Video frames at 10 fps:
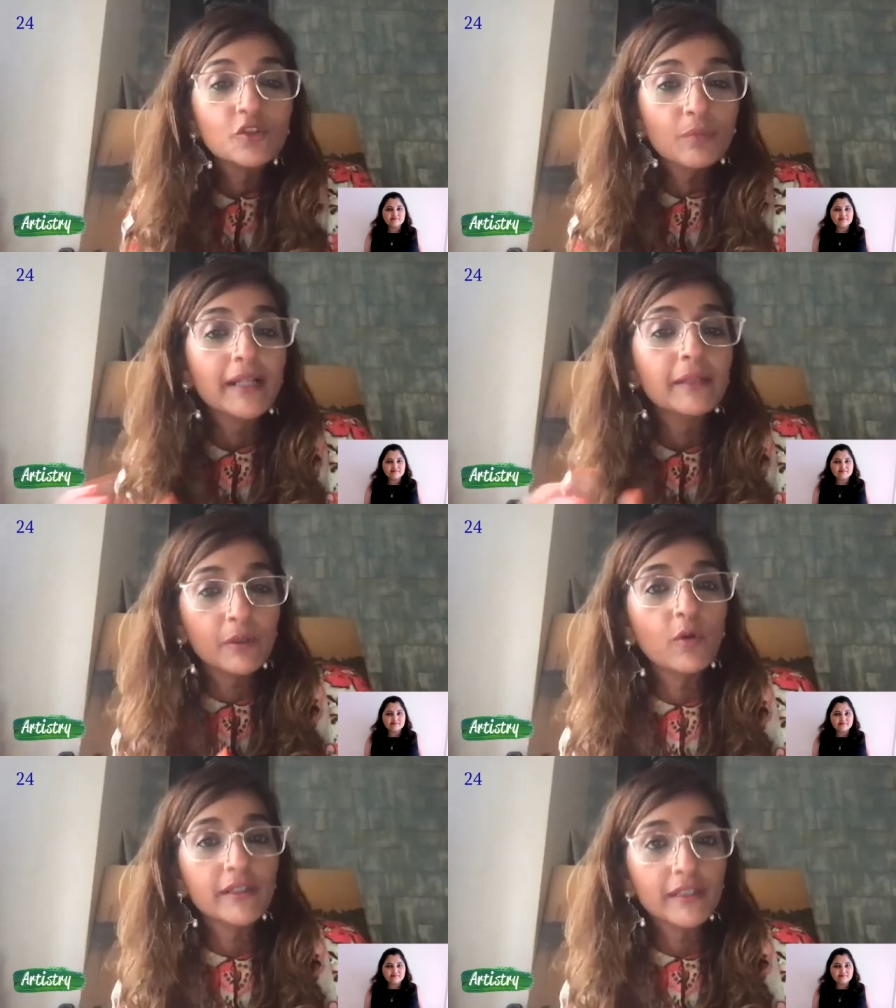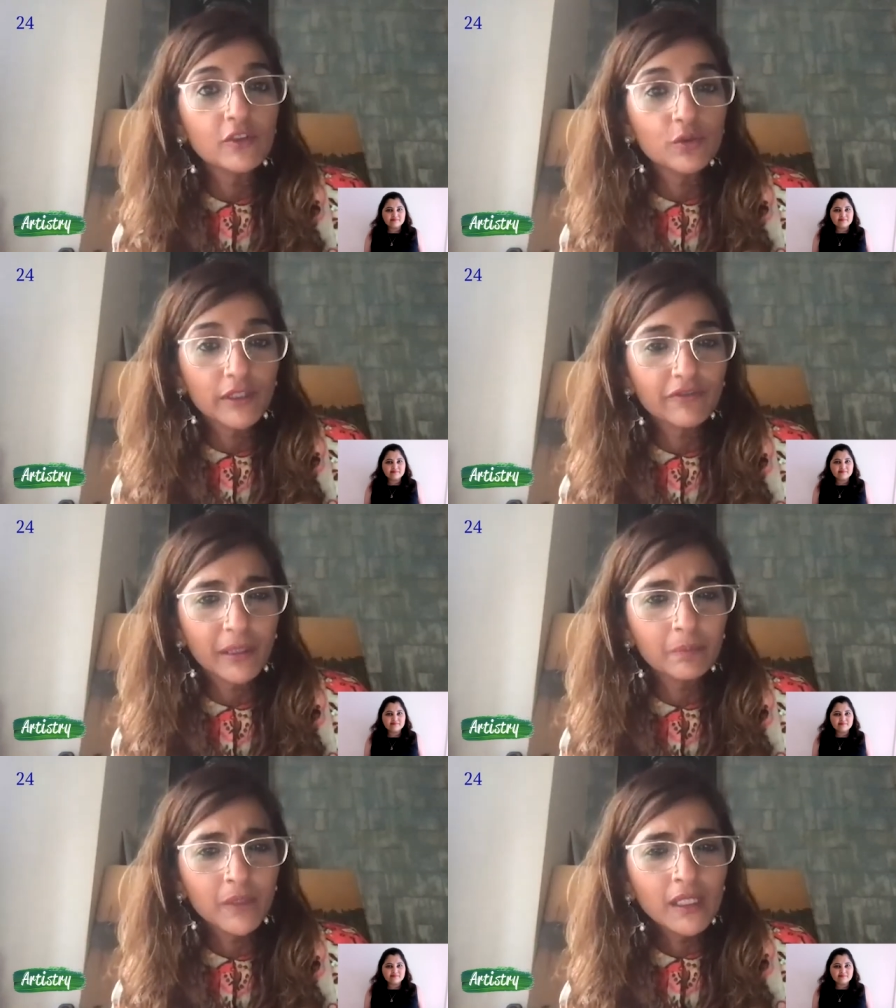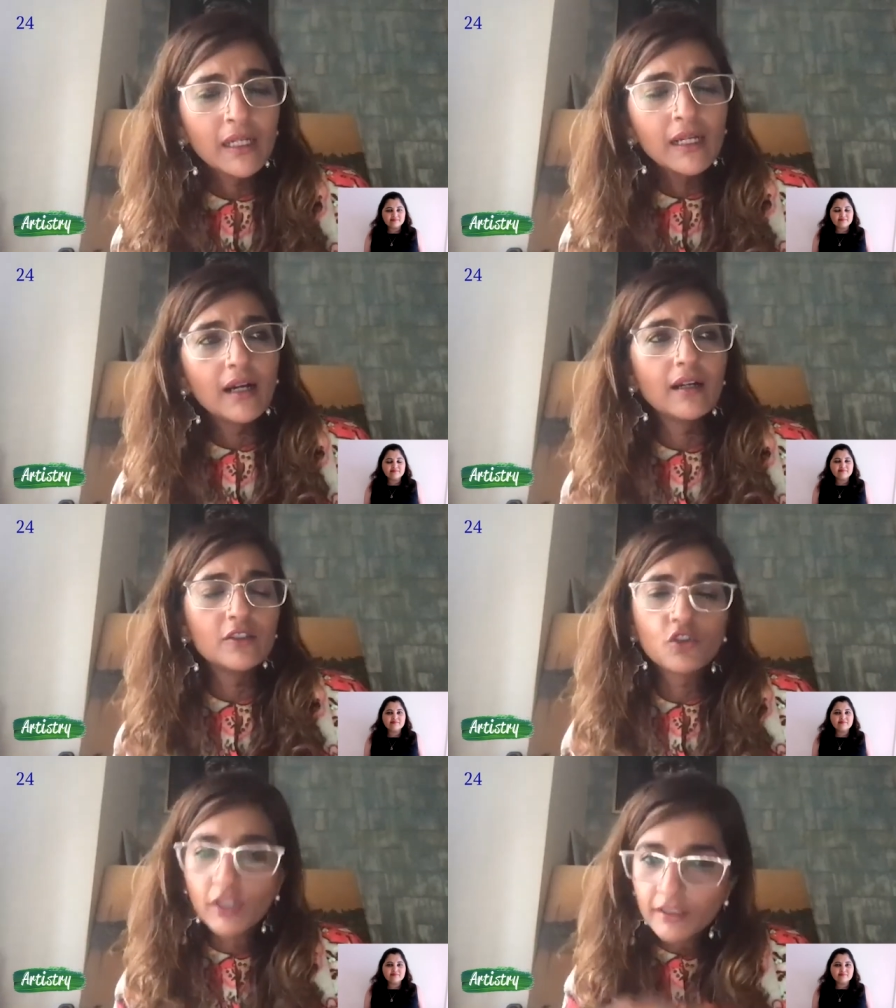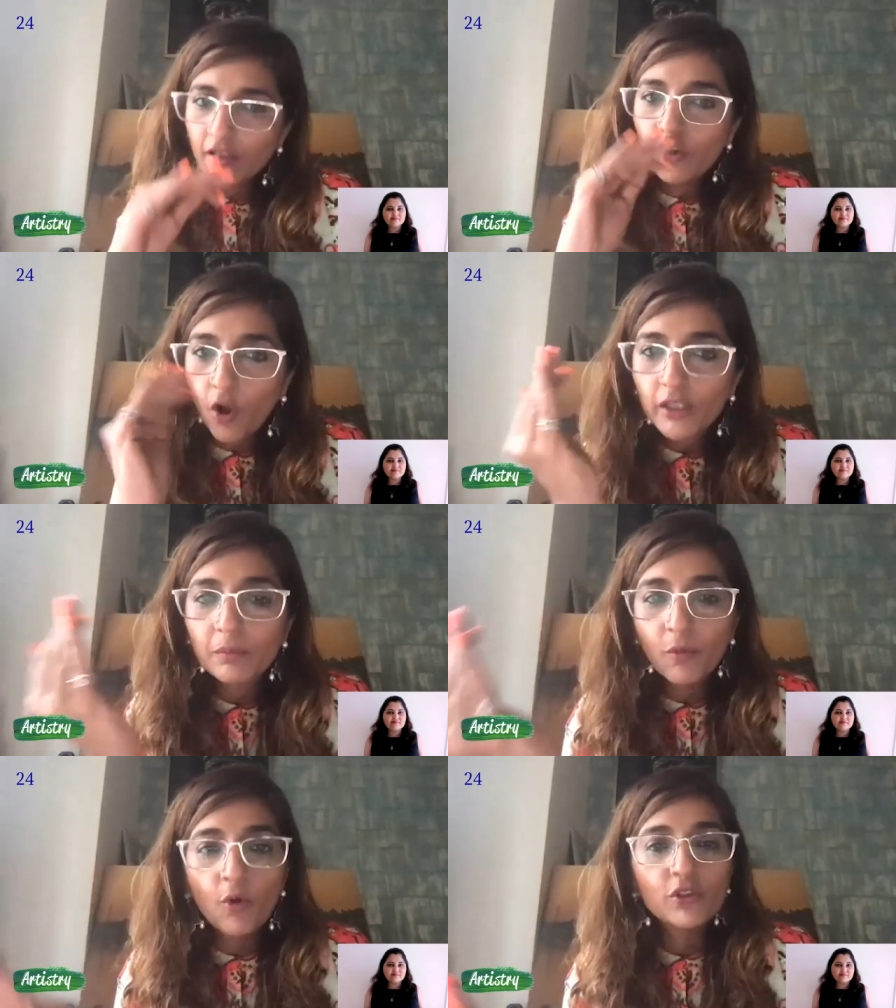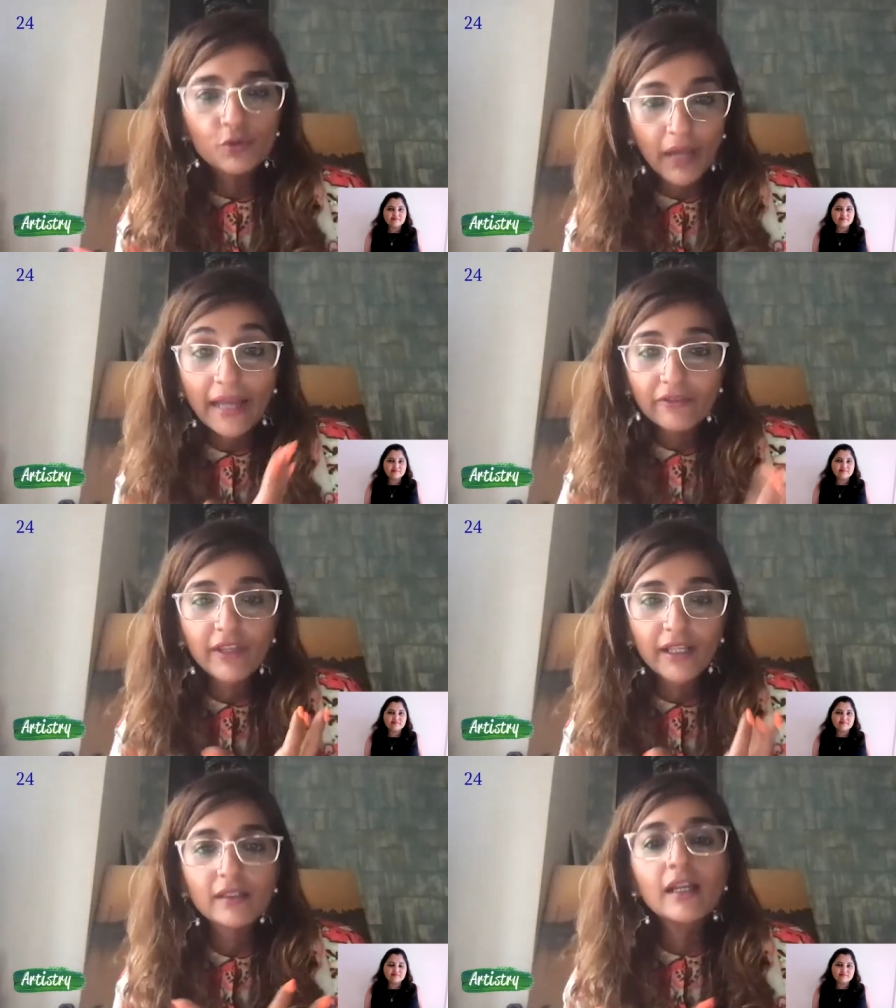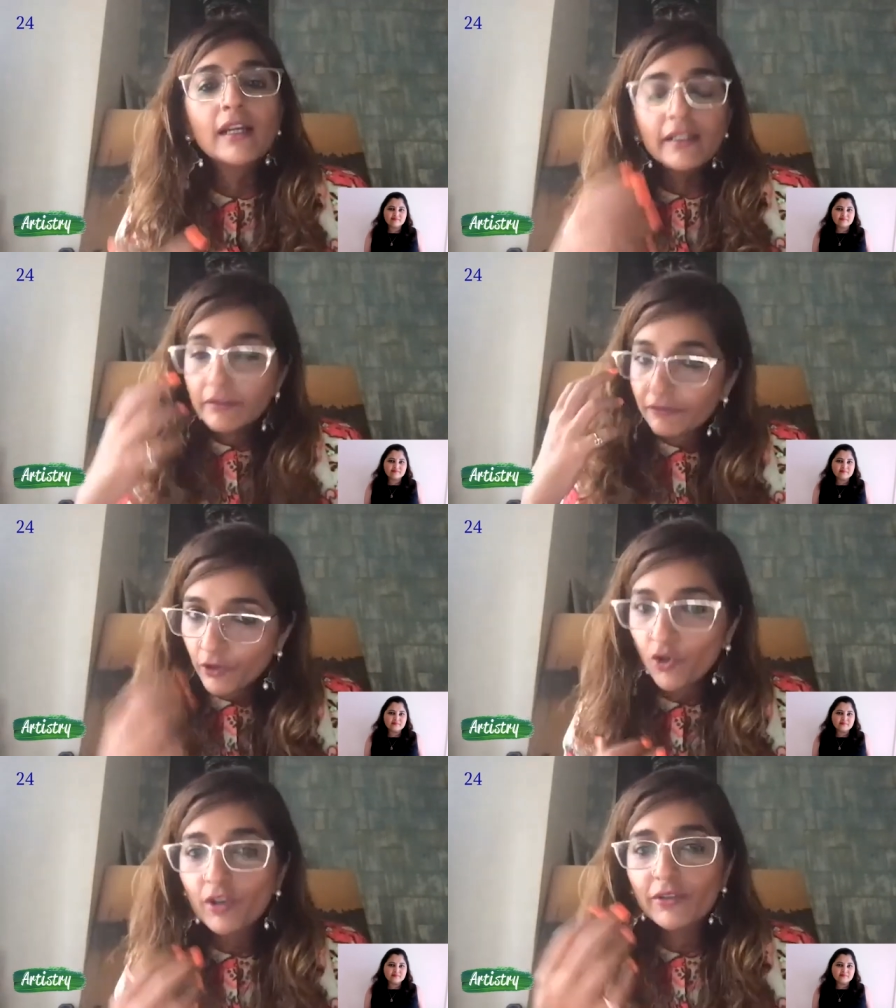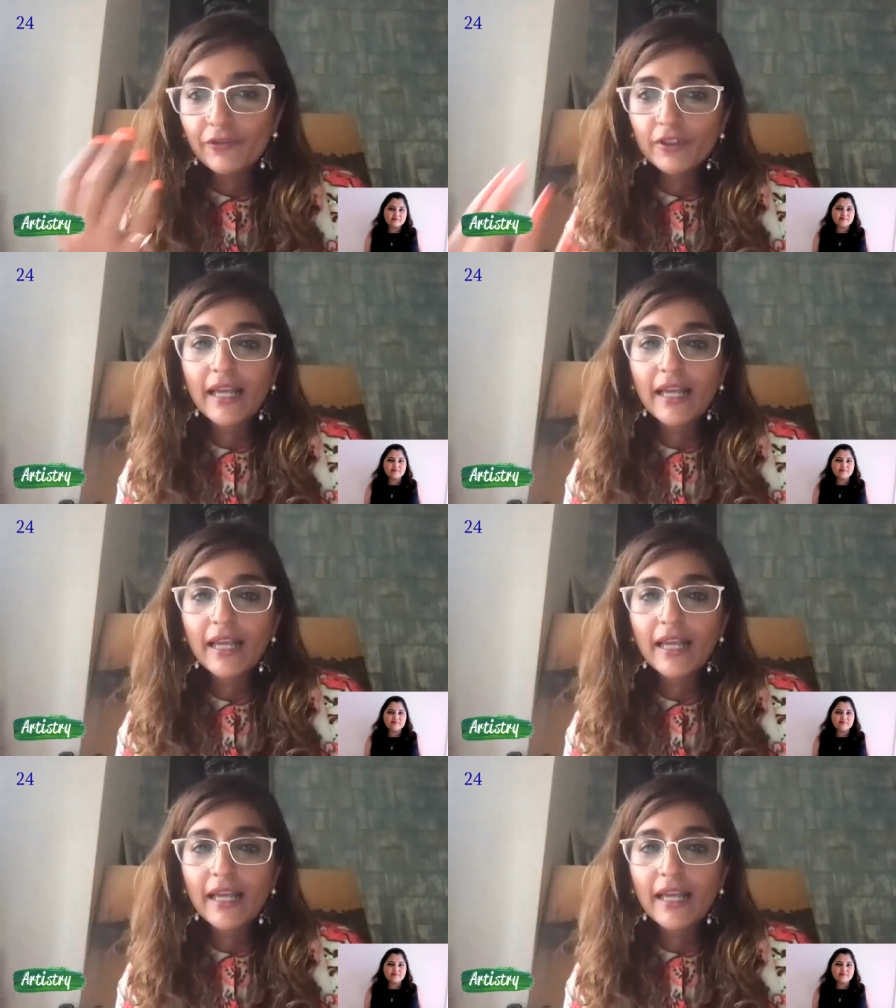you might be wanting to give them uh, so there's a lot more to life that photographers